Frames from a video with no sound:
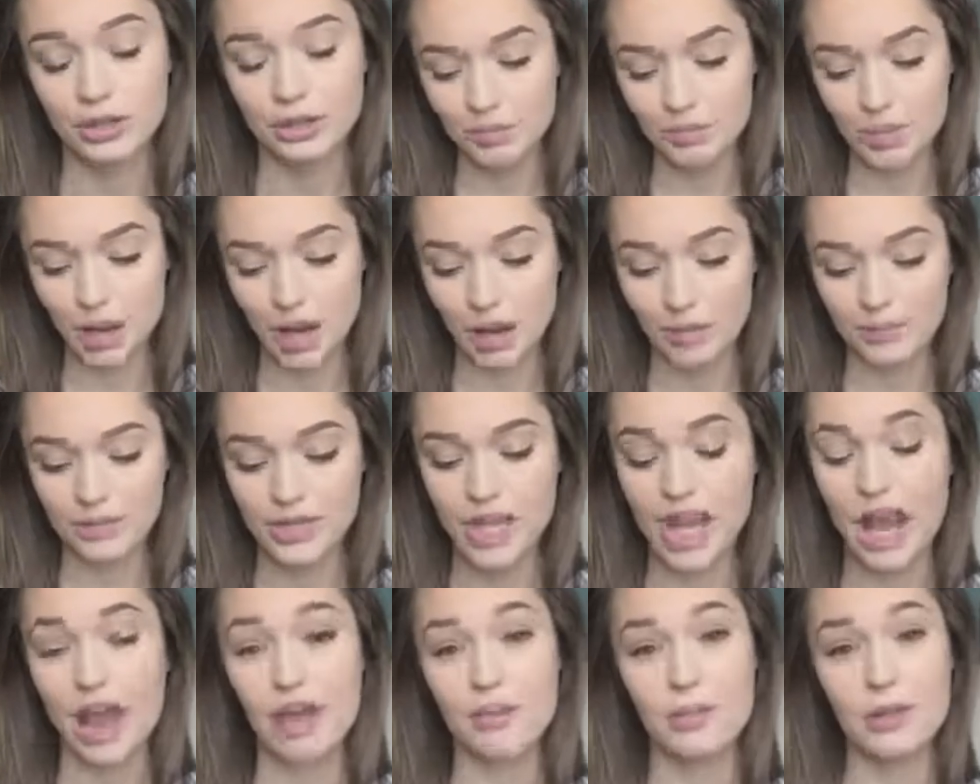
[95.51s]
But
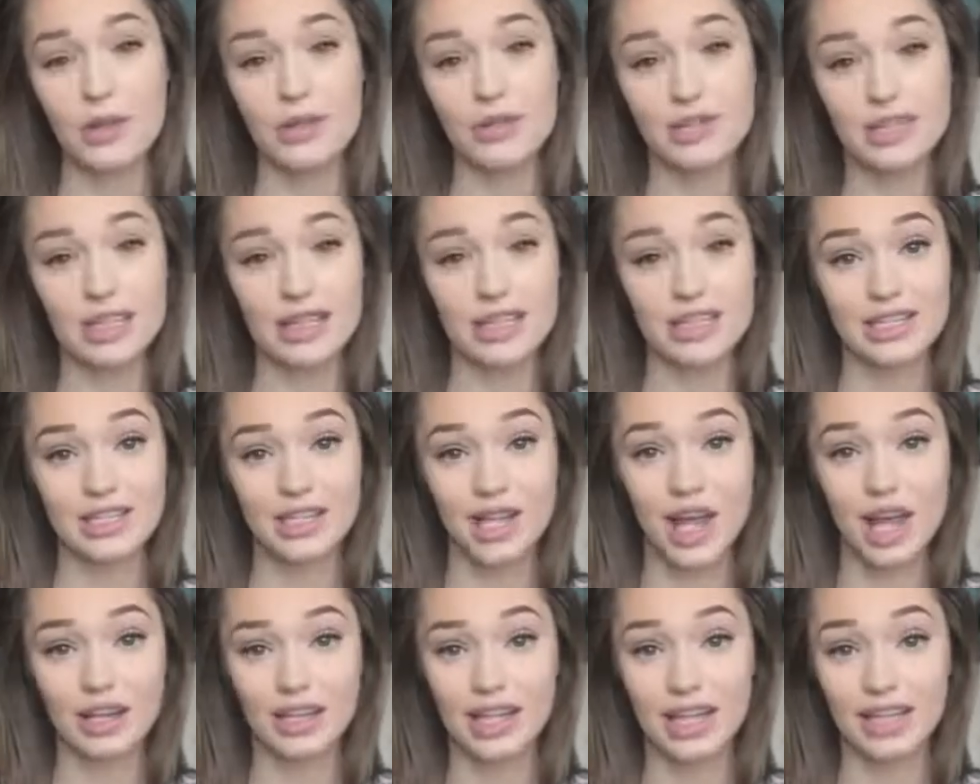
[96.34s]
yeah, I've been using this a
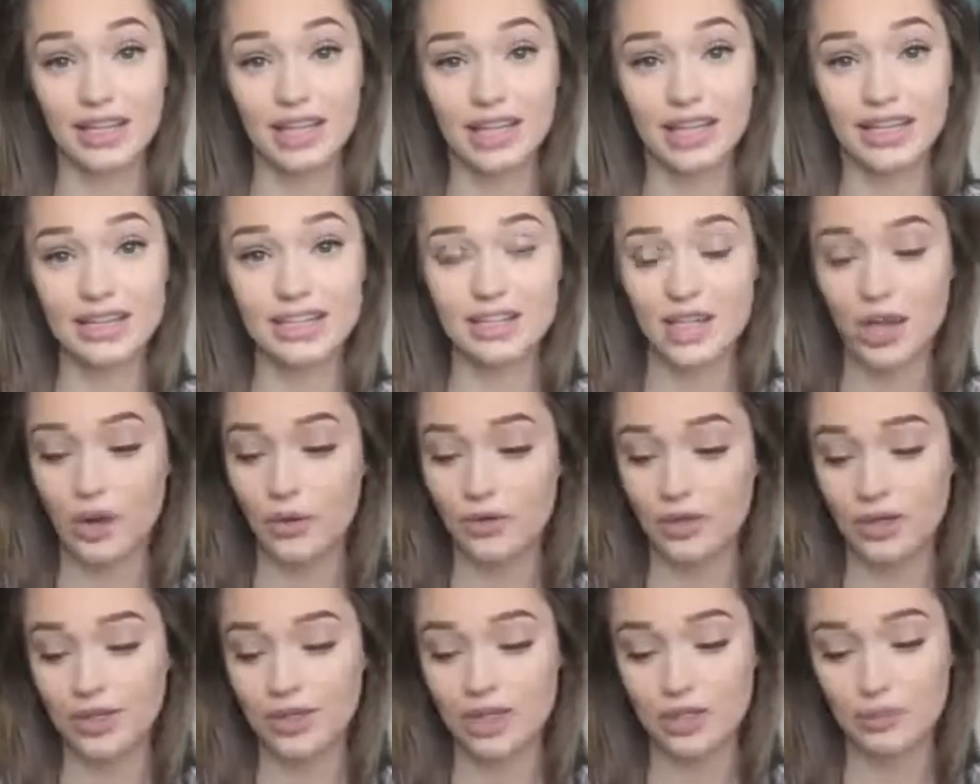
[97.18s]
lot lately, so
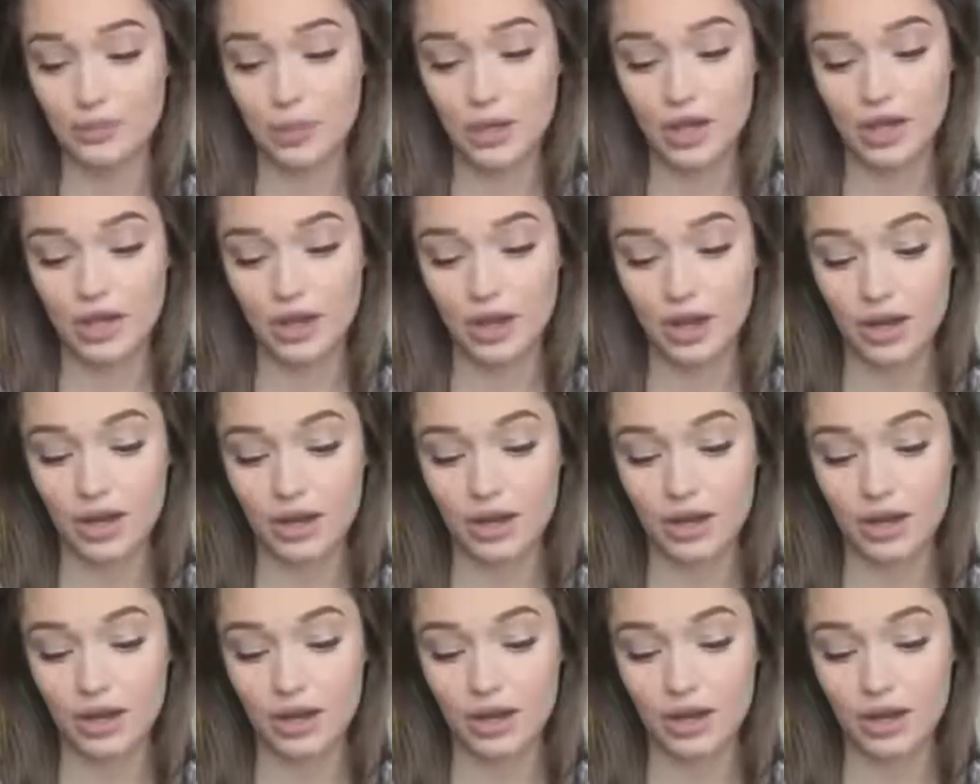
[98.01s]
this is pretty good.